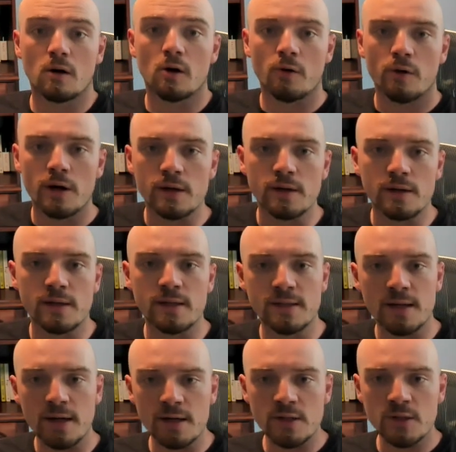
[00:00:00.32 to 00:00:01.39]
All right, in
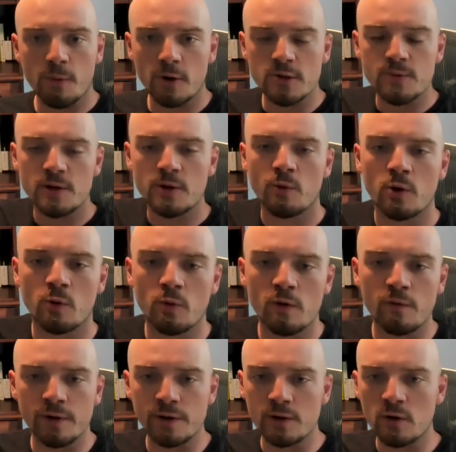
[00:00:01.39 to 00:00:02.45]
today's Sports Betting
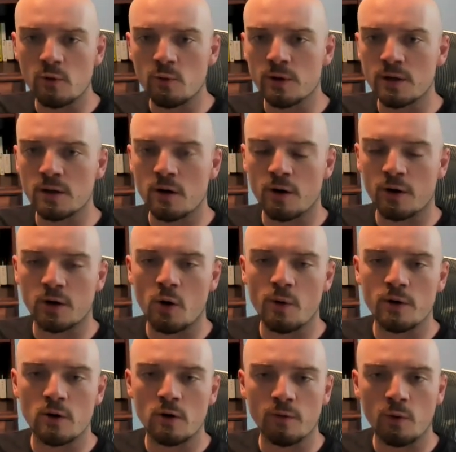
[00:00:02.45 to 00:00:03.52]
101 video, we are
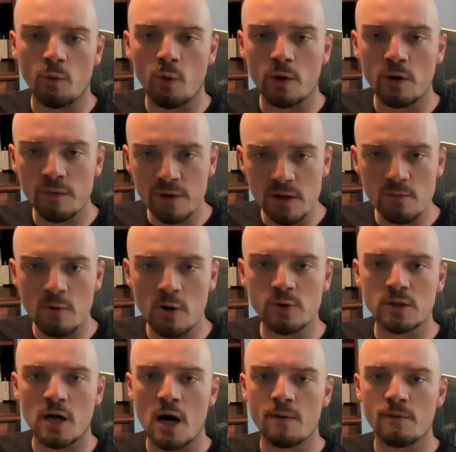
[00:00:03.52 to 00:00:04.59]
going over one of the
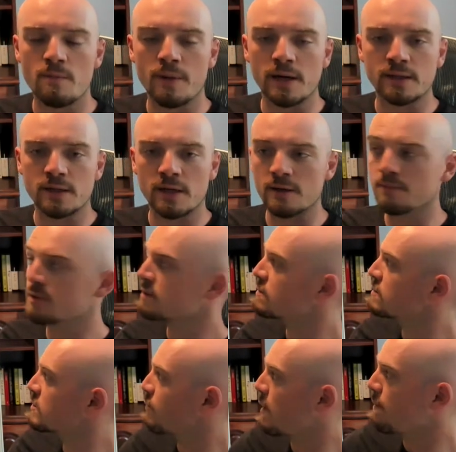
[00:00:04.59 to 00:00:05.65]
most common bet types,
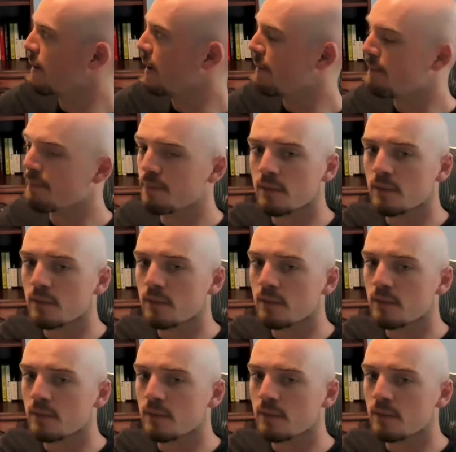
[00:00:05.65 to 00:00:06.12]
the spread bet.